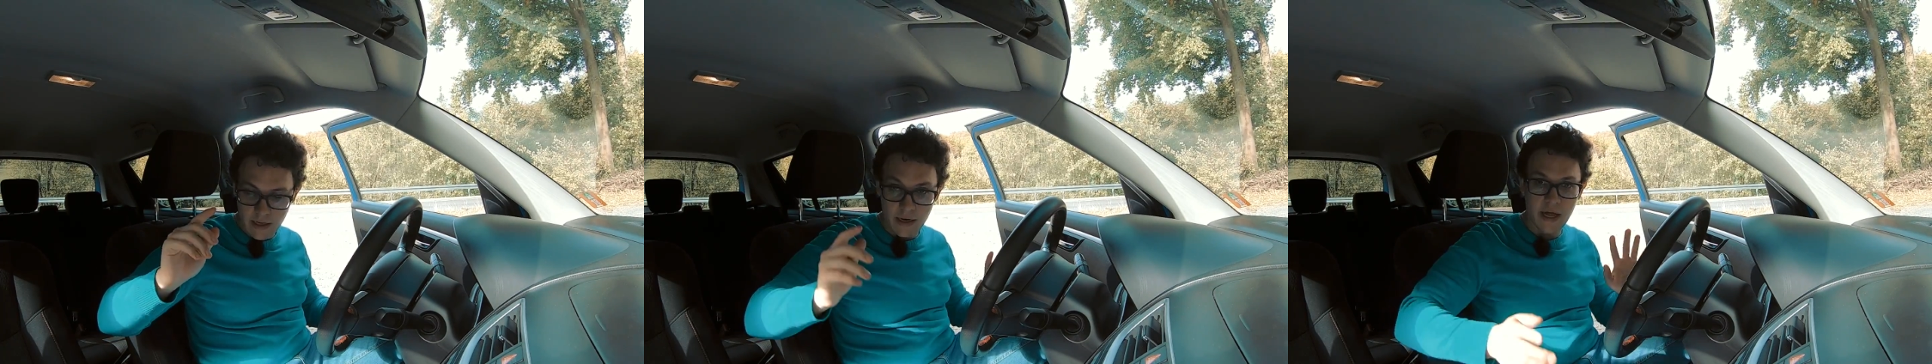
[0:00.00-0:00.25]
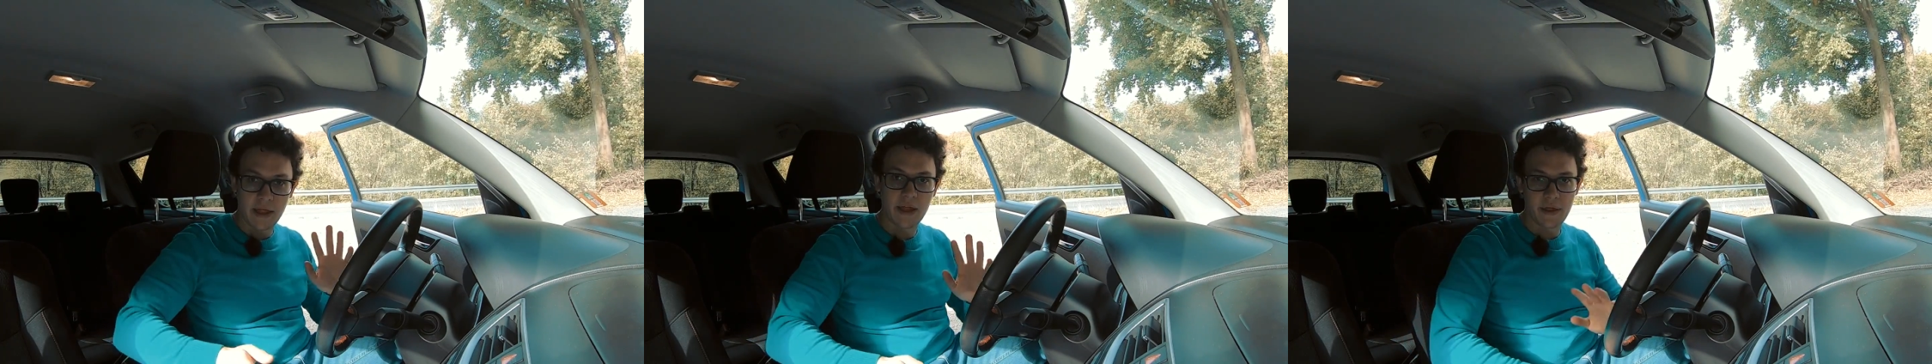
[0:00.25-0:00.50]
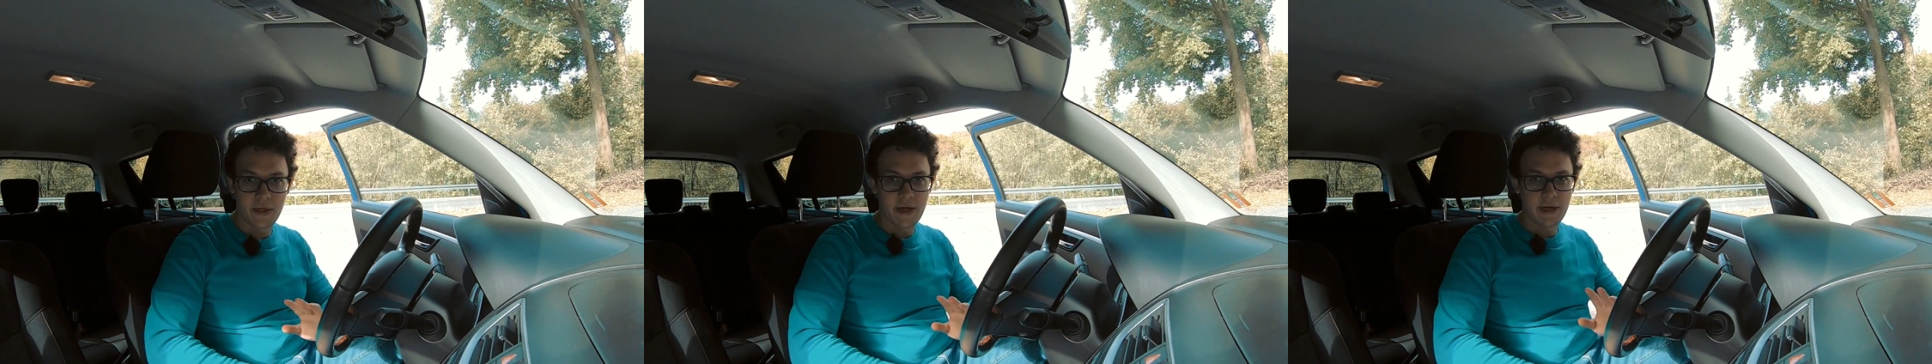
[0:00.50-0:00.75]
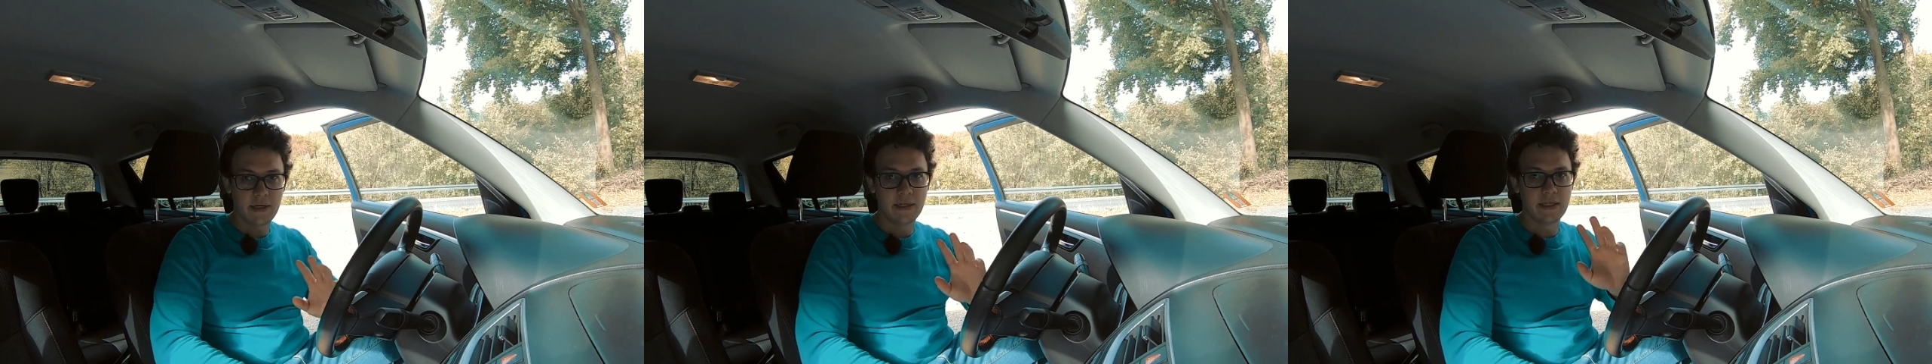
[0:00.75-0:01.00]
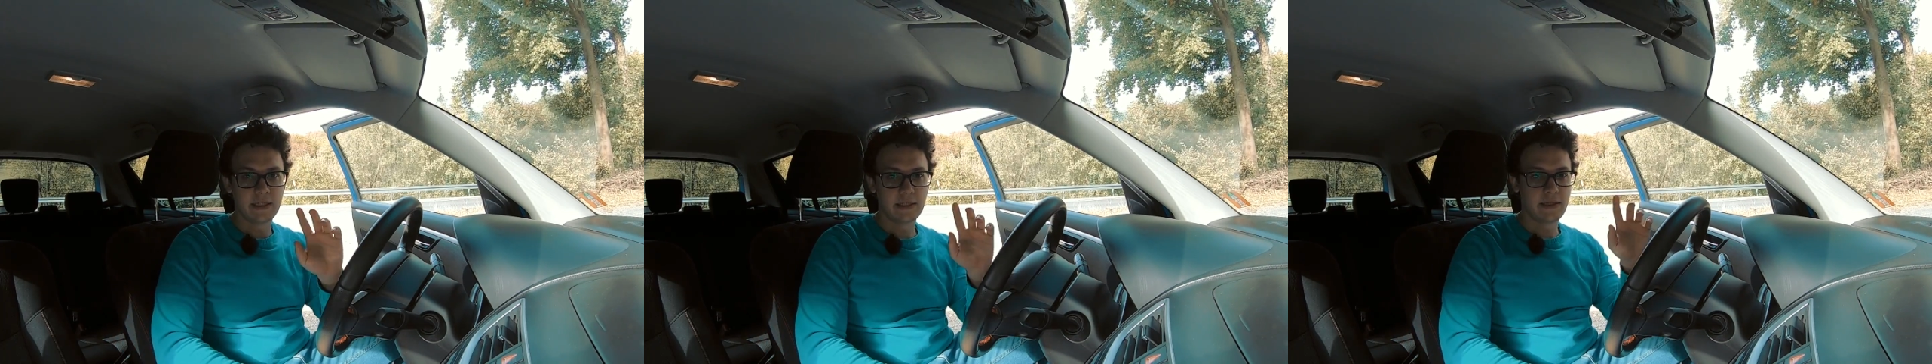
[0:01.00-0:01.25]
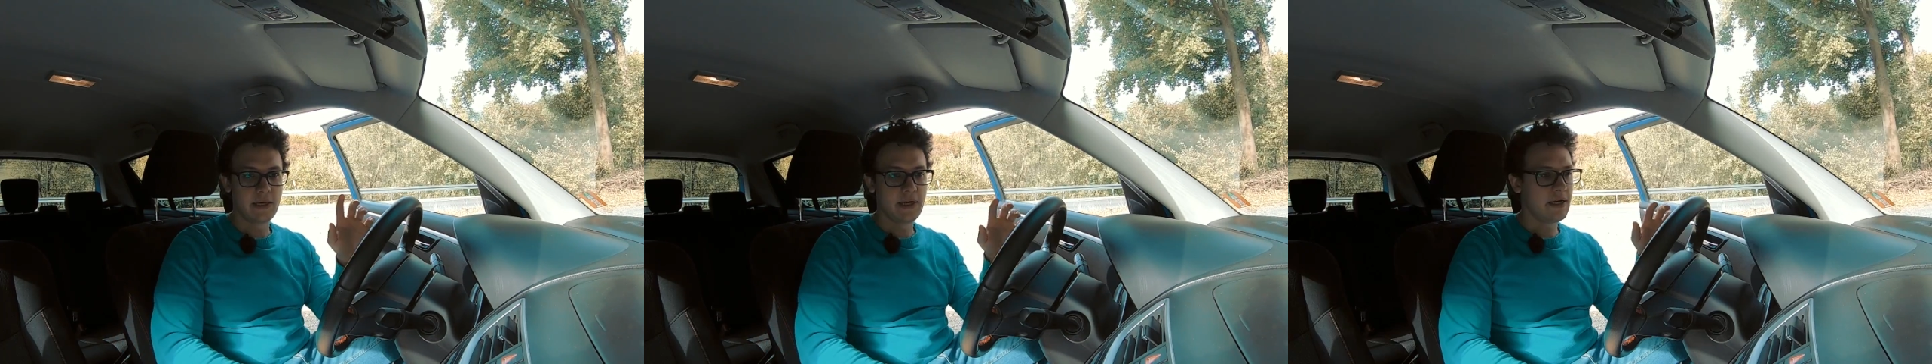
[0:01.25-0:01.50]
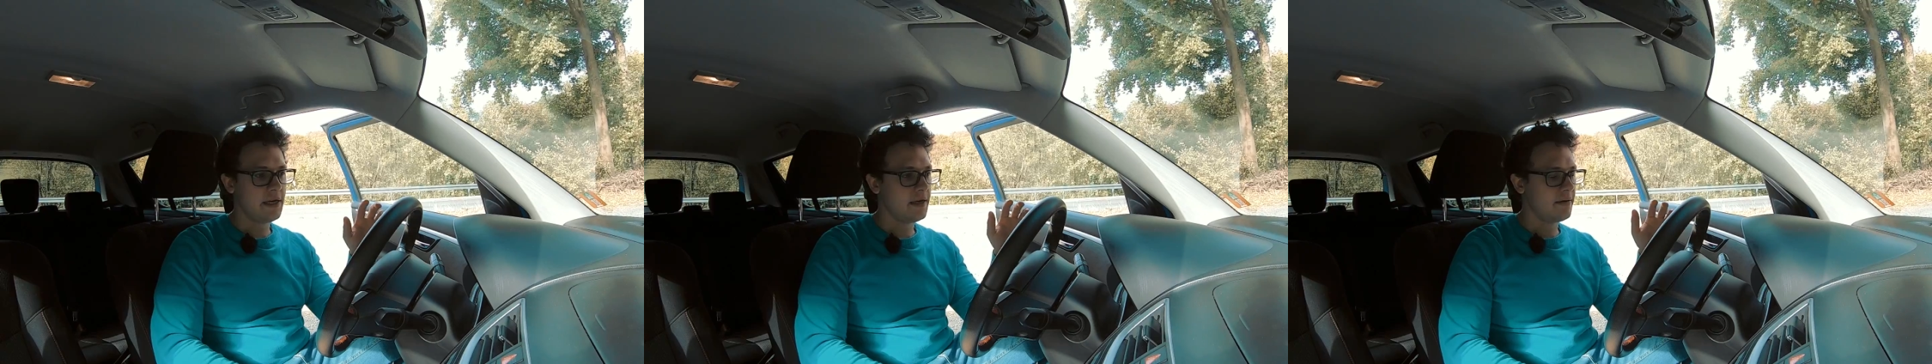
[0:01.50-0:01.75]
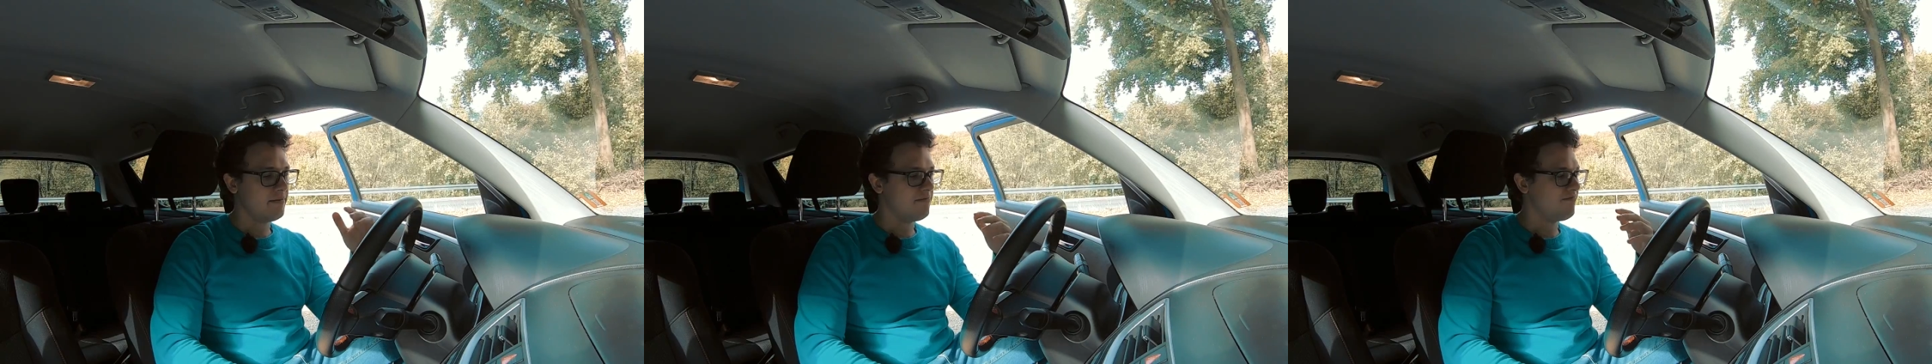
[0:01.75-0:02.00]
another thing is
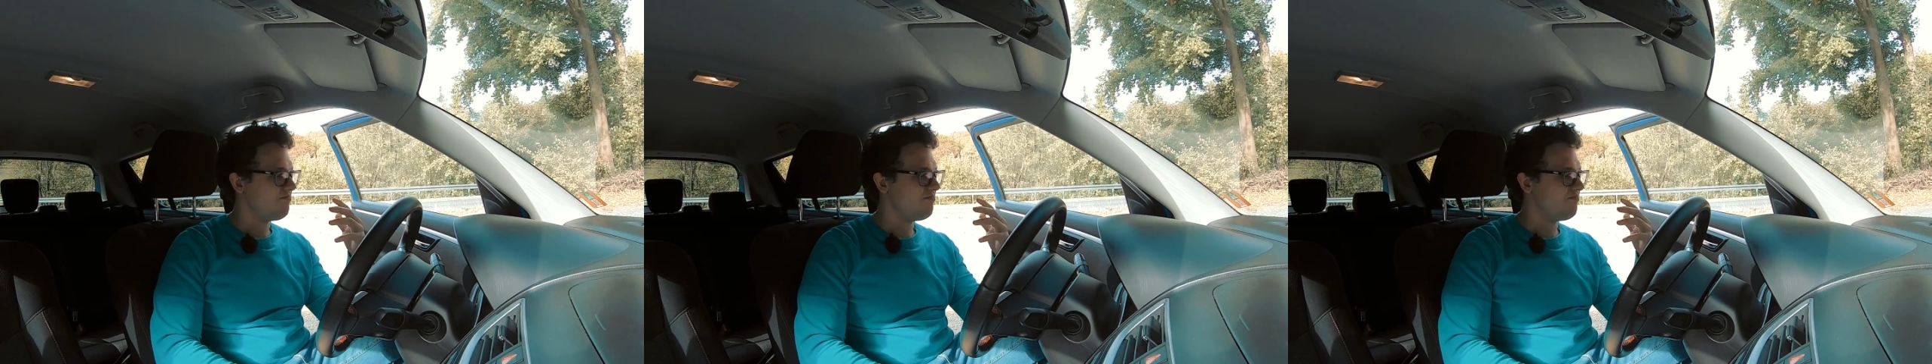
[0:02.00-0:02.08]
the